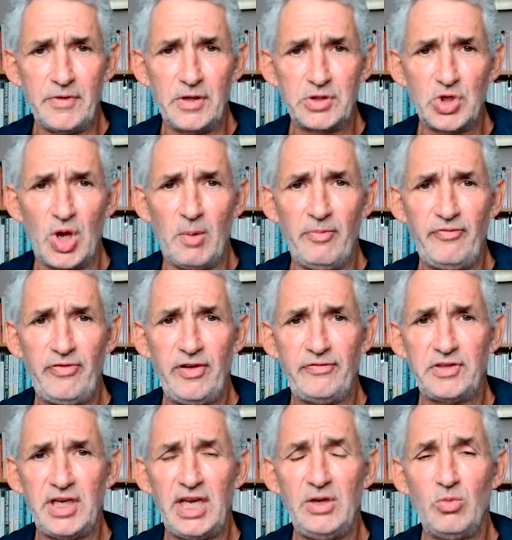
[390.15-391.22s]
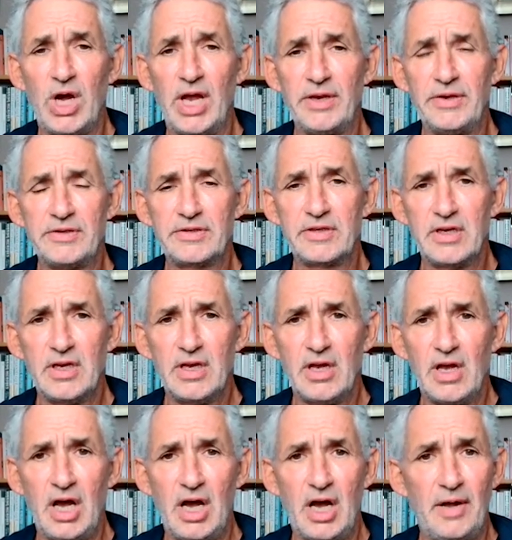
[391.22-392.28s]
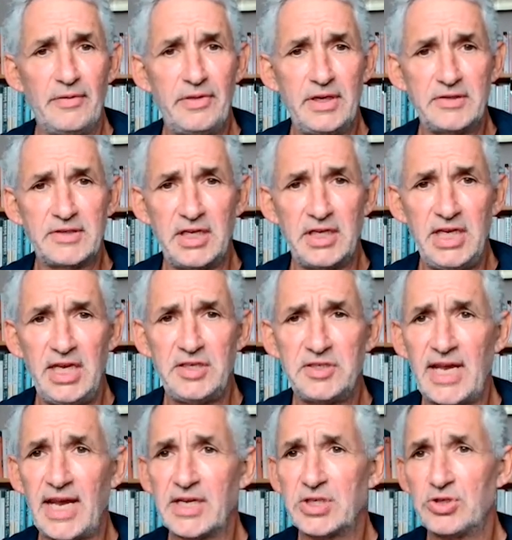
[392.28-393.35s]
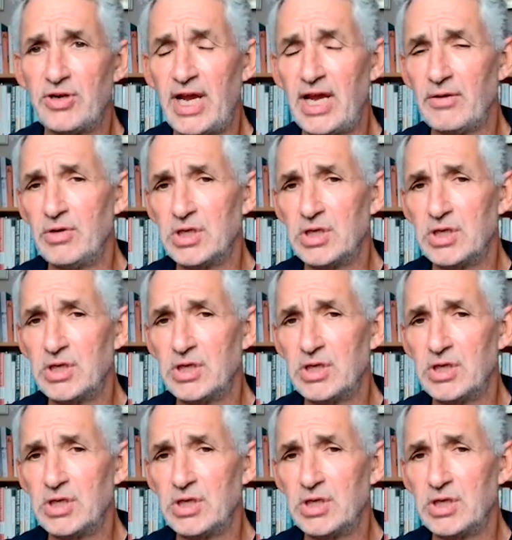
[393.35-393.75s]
the top 15 ones are things like yeast extract,